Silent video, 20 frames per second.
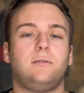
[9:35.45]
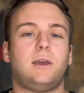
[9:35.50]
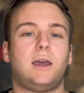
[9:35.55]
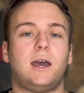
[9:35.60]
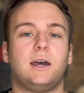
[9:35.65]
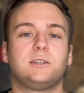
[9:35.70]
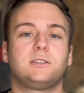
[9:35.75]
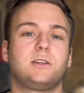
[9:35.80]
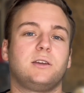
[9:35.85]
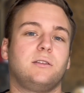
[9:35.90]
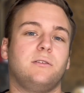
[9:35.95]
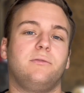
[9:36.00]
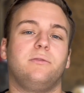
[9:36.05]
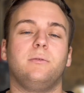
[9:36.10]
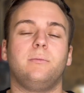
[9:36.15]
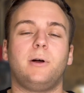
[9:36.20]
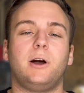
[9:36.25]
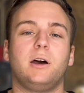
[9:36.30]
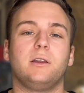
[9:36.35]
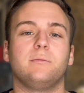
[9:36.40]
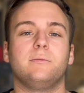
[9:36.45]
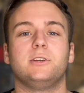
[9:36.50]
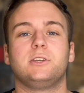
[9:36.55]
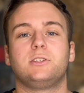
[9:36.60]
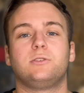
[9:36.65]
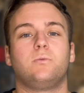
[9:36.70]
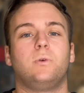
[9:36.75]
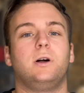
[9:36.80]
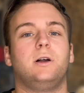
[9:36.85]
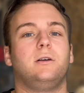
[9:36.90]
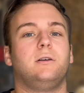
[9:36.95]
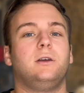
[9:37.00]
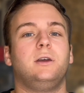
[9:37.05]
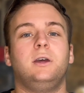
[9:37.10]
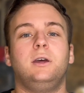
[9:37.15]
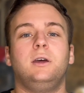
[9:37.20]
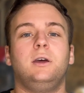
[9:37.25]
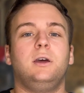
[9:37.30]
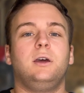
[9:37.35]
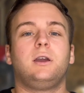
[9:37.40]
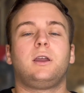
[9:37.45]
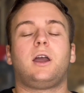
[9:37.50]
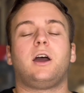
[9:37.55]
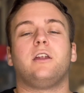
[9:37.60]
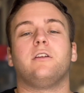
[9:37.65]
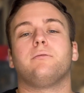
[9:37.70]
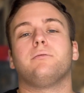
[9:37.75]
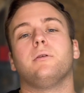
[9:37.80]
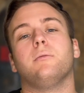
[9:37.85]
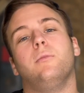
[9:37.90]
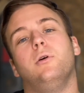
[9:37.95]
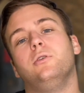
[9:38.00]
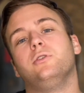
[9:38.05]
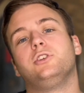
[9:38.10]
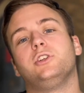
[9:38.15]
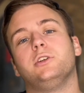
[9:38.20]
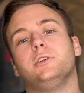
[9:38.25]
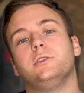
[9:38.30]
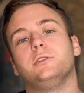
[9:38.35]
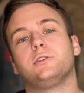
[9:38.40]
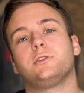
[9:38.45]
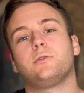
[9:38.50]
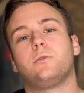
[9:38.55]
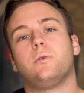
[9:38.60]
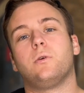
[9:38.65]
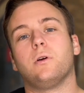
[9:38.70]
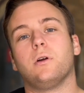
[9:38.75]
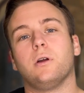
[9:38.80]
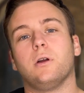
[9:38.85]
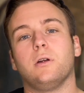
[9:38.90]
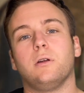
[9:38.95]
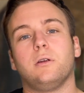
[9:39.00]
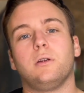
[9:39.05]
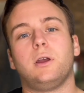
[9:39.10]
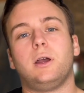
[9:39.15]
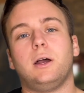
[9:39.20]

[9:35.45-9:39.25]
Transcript: asking the phlebotomists what kind of promotions or